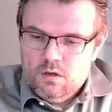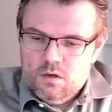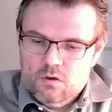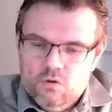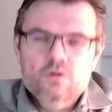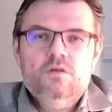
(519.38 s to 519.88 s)

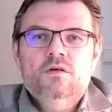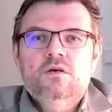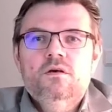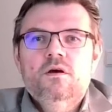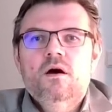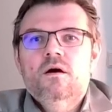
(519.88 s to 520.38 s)
Good.
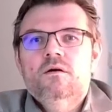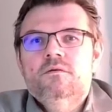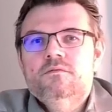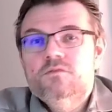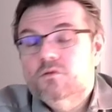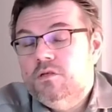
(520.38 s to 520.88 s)

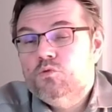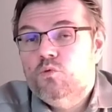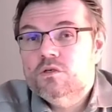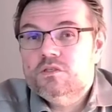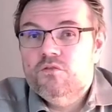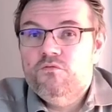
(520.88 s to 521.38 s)
So this
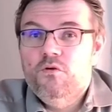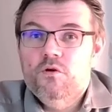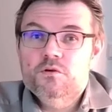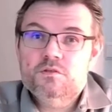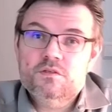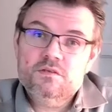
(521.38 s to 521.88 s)
was the
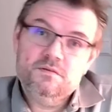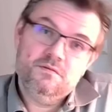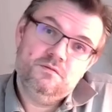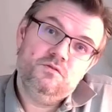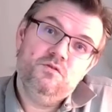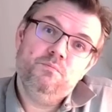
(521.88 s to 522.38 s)
first
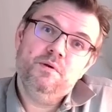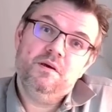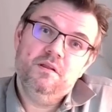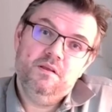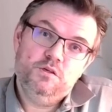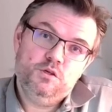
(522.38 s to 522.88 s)
typical
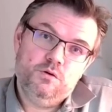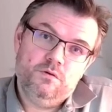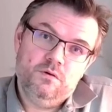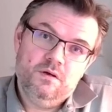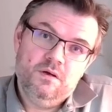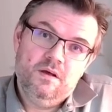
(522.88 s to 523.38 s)
issue.
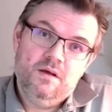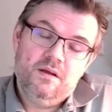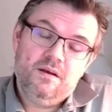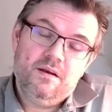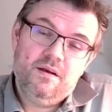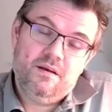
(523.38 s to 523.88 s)

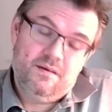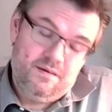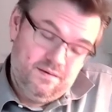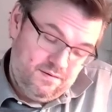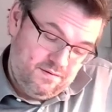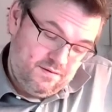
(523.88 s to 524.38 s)

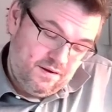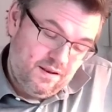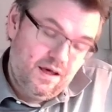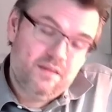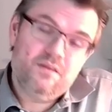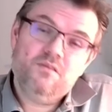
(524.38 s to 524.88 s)

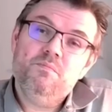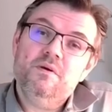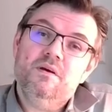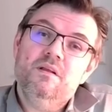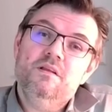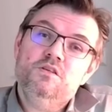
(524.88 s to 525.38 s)
Another
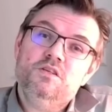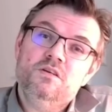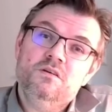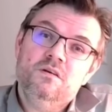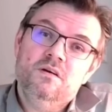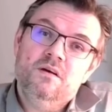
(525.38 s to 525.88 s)
typical issue
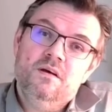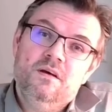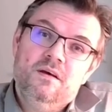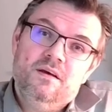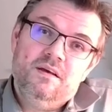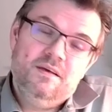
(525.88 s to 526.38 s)

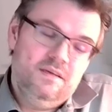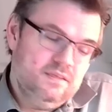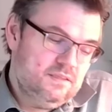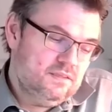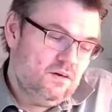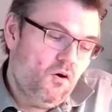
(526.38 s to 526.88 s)

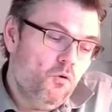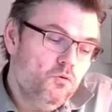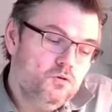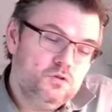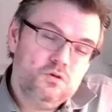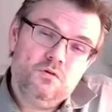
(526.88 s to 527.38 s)
is
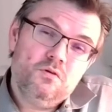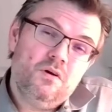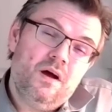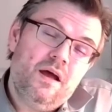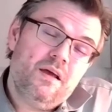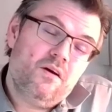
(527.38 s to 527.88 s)
also
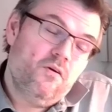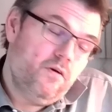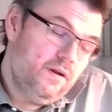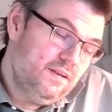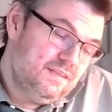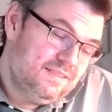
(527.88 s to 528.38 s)

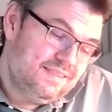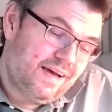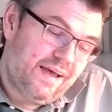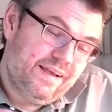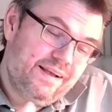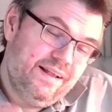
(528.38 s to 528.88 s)
according to the
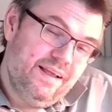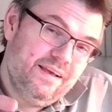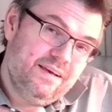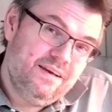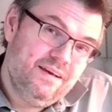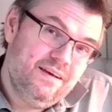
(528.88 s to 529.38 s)

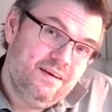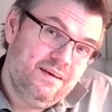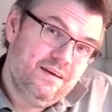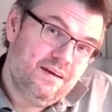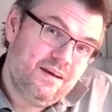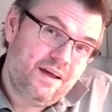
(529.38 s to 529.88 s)
cyclic
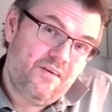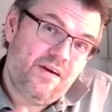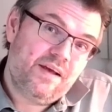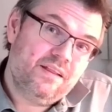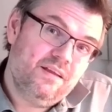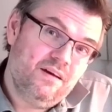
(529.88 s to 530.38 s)

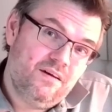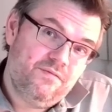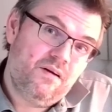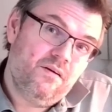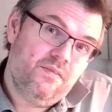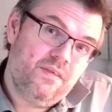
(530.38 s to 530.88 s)
character of
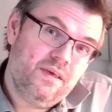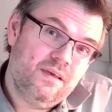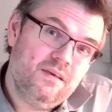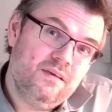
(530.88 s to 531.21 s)
our thing,